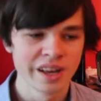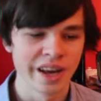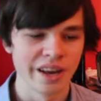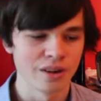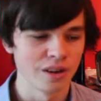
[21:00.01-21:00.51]

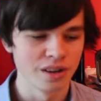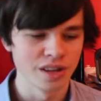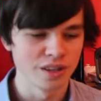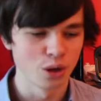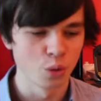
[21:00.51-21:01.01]
uh,
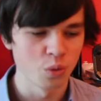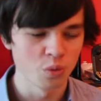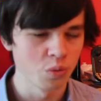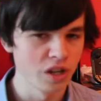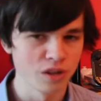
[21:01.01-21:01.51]
I know
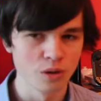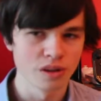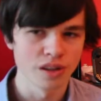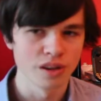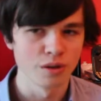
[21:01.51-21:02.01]
when you
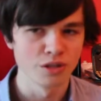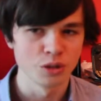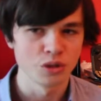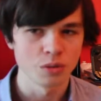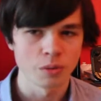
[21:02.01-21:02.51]
look at it on
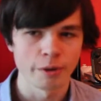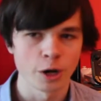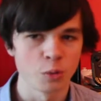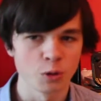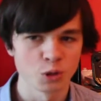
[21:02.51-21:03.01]
new Super
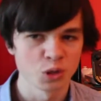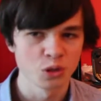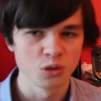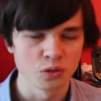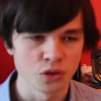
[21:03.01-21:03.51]
Mario Bros
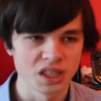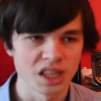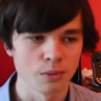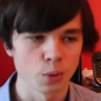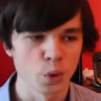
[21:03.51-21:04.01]
2 for
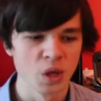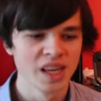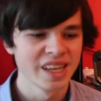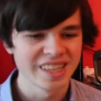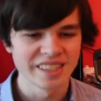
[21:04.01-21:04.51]
example
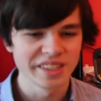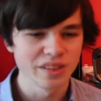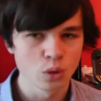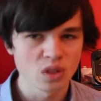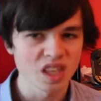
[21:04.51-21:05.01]
it,
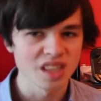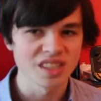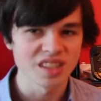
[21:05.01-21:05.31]
it looks like it's